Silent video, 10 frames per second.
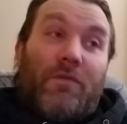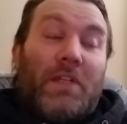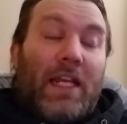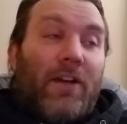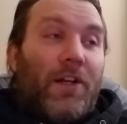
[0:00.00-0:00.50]

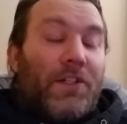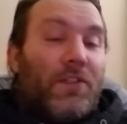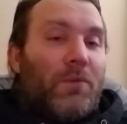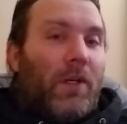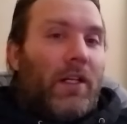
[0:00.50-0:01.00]
Garyx
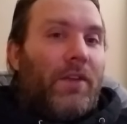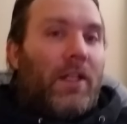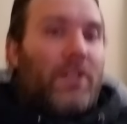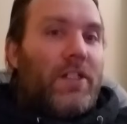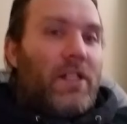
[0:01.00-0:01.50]
is running
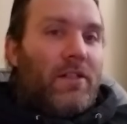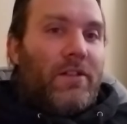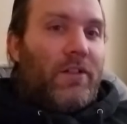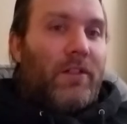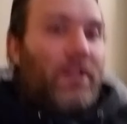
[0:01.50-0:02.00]
that shit, and
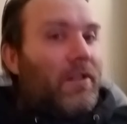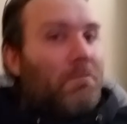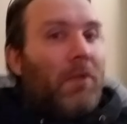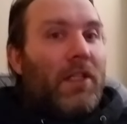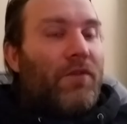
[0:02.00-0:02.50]
you're, you're his
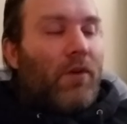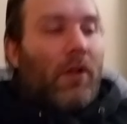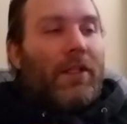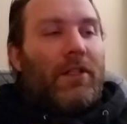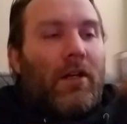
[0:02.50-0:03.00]
bitch for
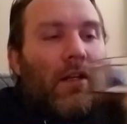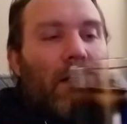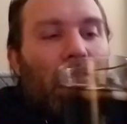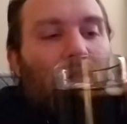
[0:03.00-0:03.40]
all eternity.